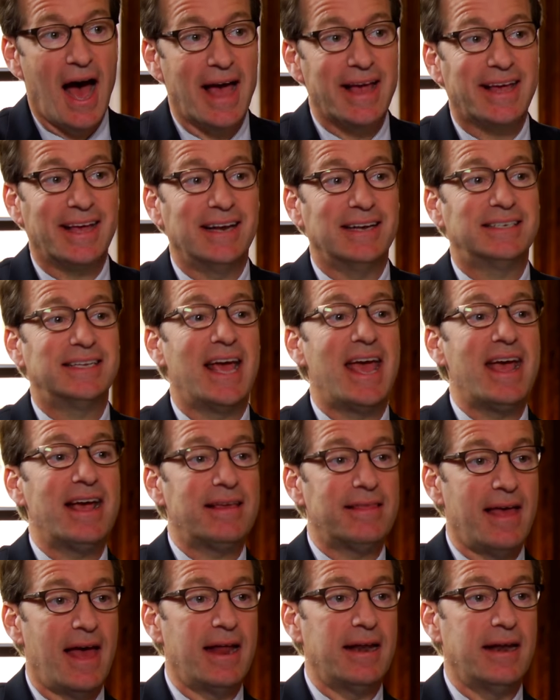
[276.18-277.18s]
I can
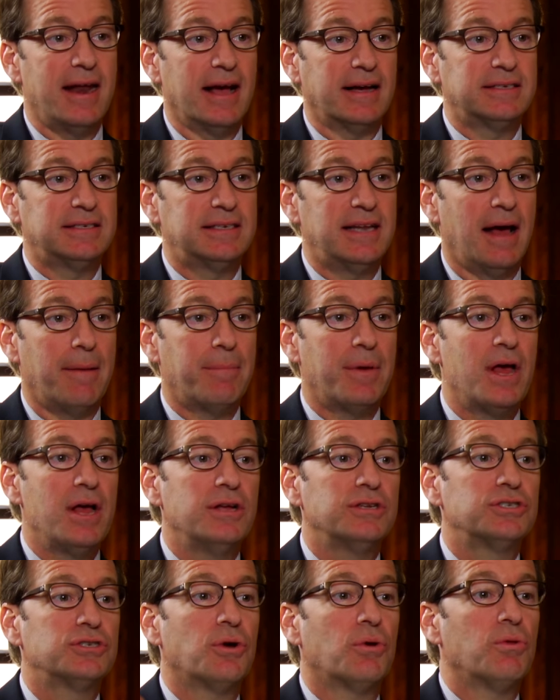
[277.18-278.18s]
take that next step
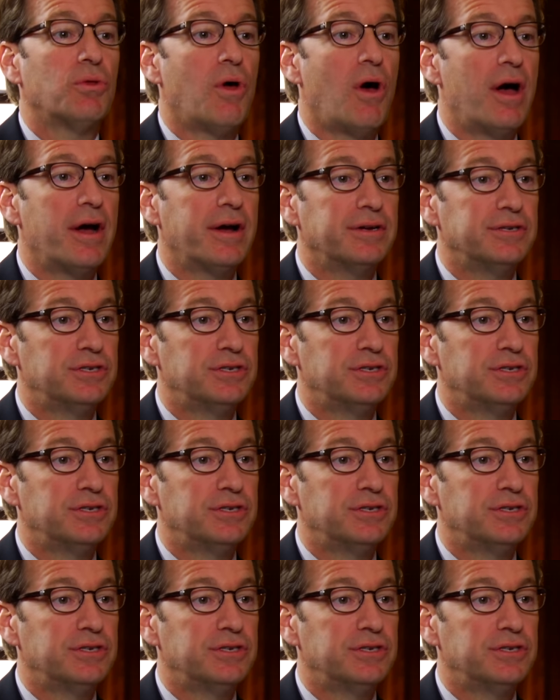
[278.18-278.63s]
so long